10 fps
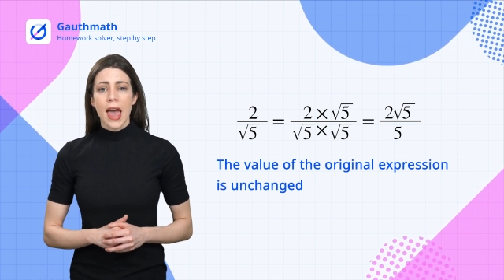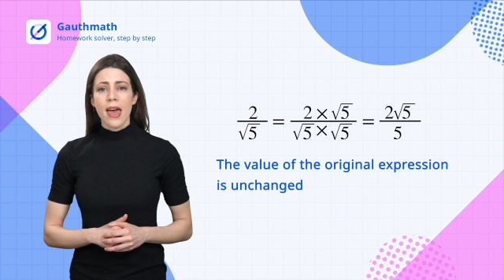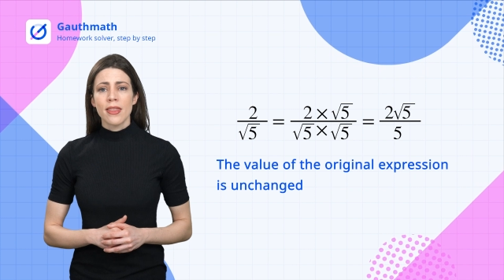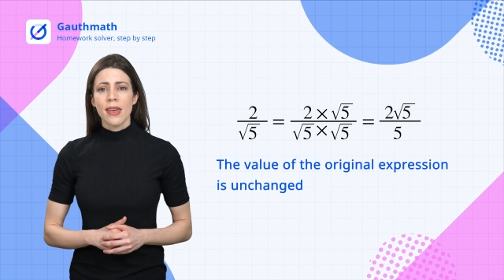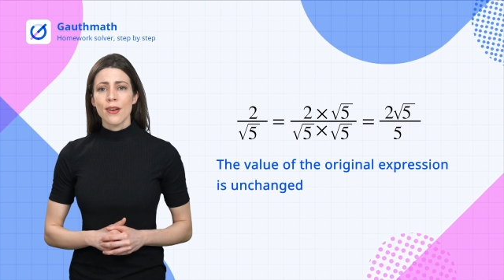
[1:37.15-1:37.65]

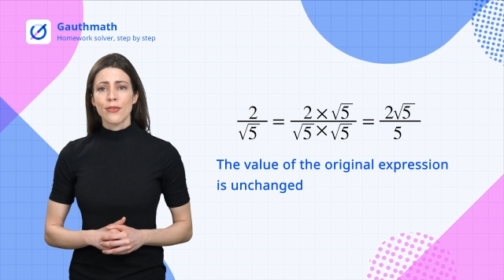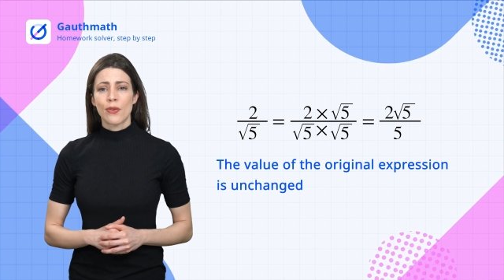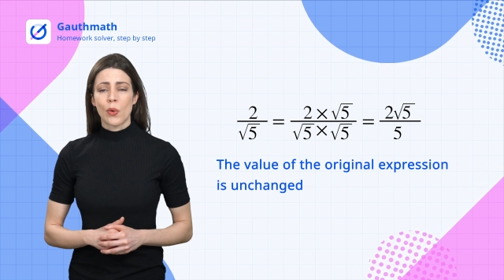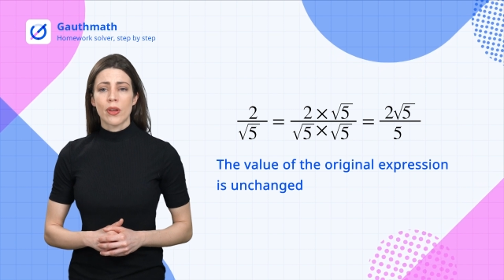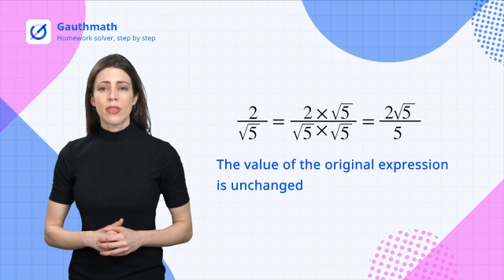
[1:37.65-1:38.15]
and
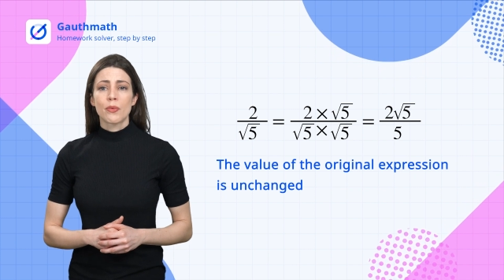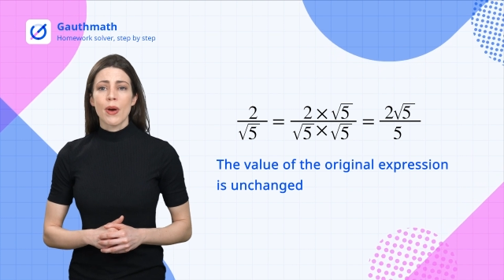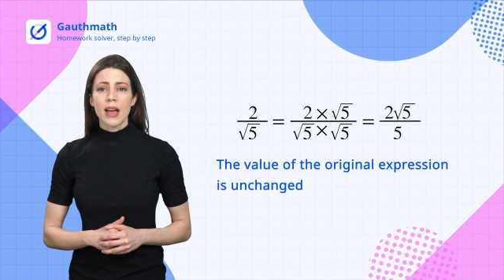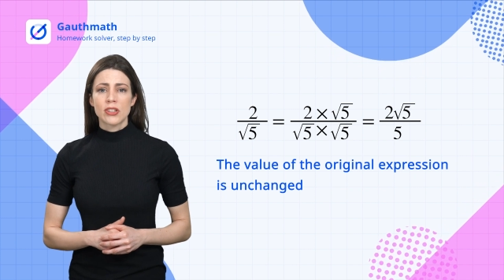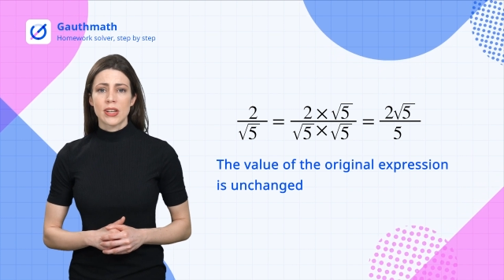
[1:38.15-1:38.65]
therefore the
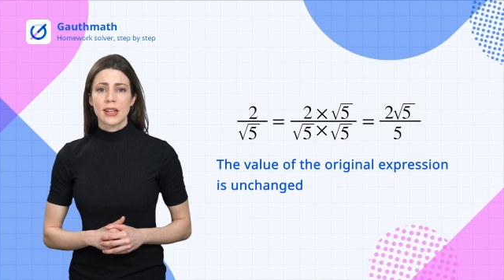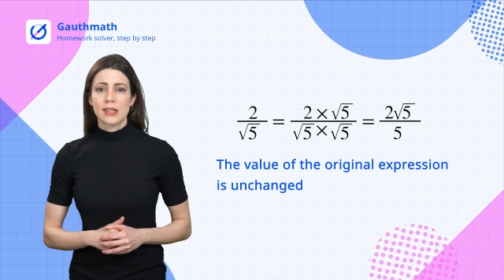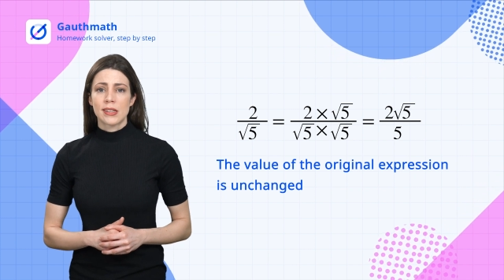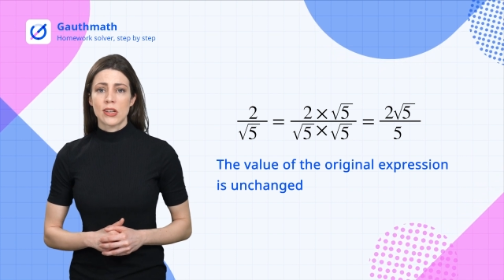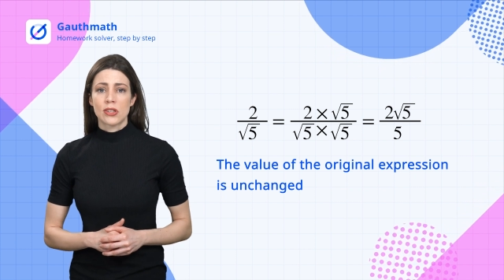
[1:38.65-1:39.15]

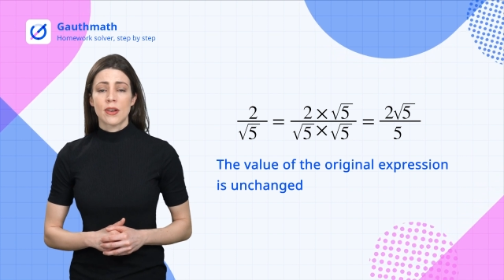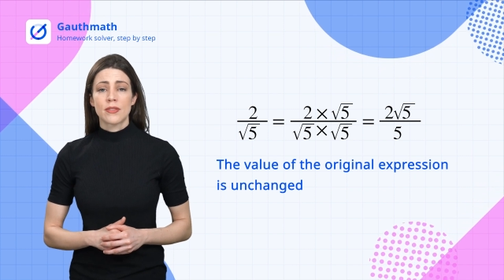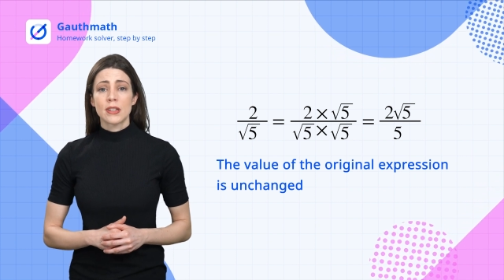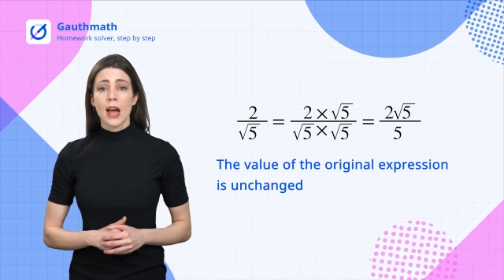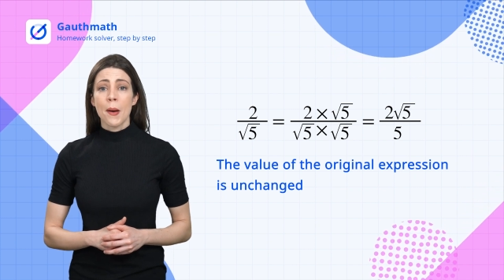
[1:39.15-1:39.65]
rationalization
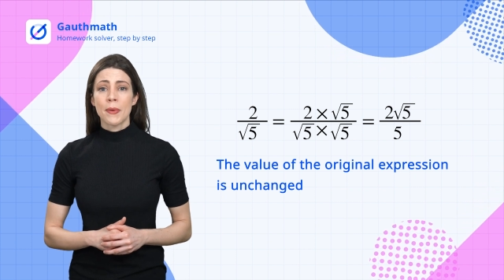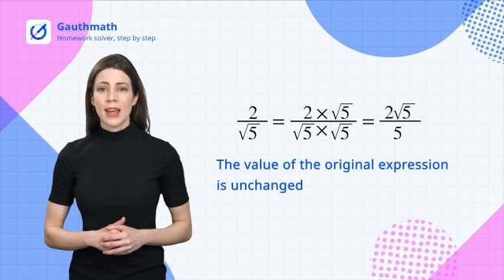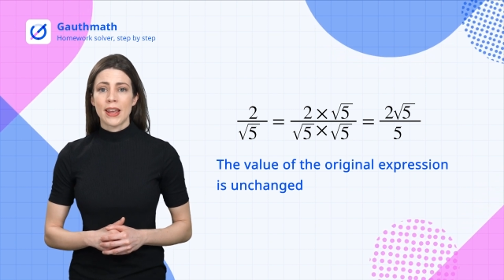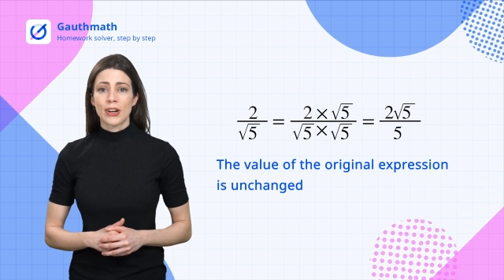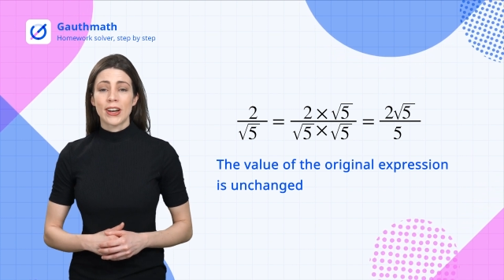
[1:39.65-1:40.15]
of
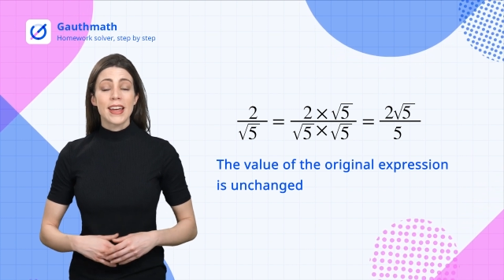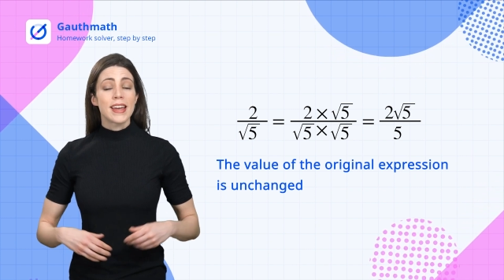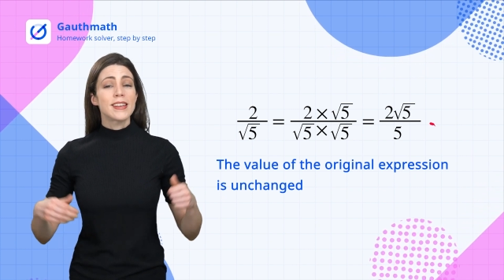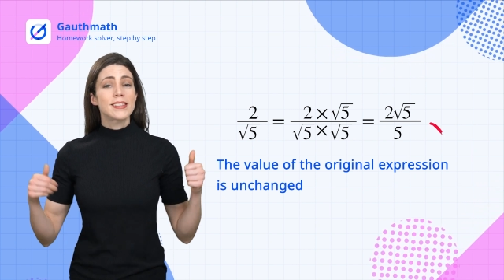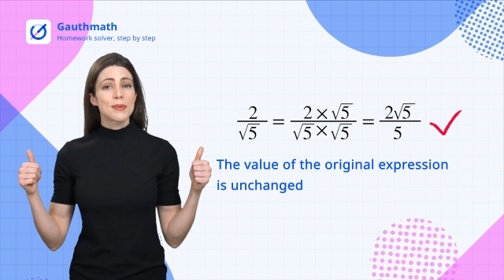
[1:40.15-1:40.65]
denominator
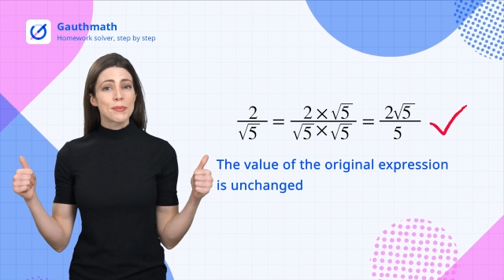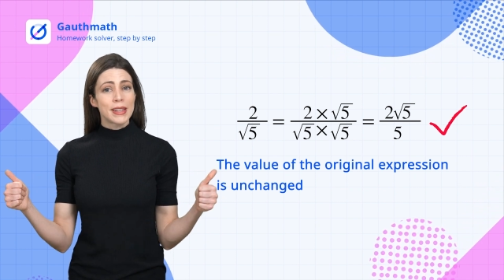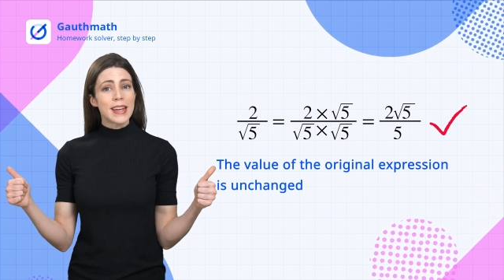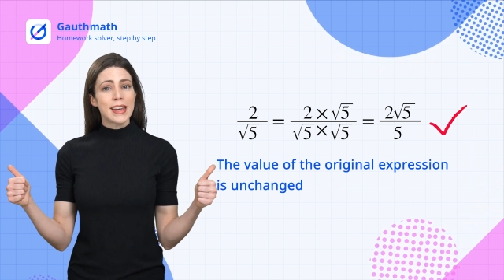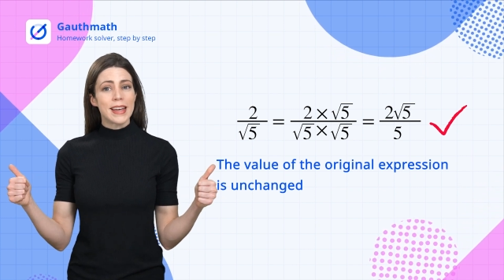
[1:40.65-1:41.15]
is
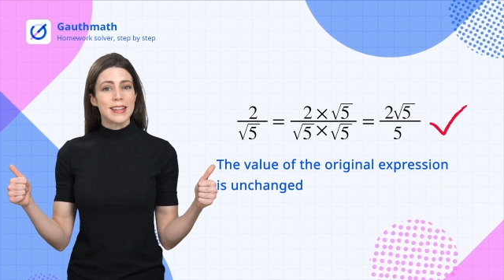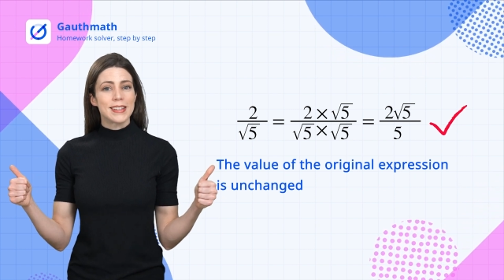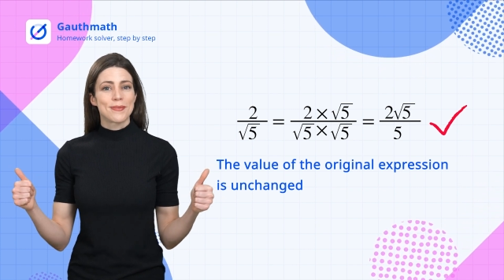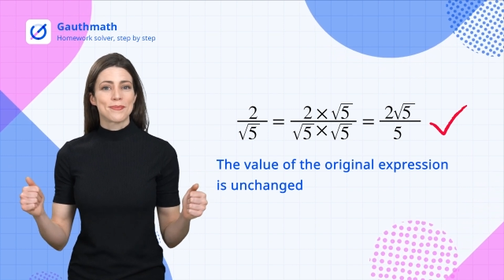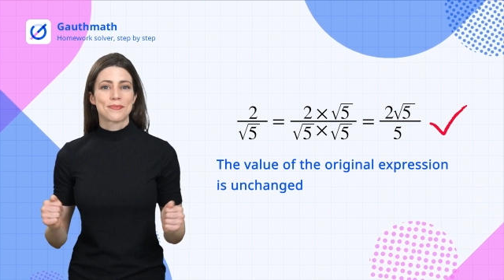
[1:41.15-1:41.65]
completed.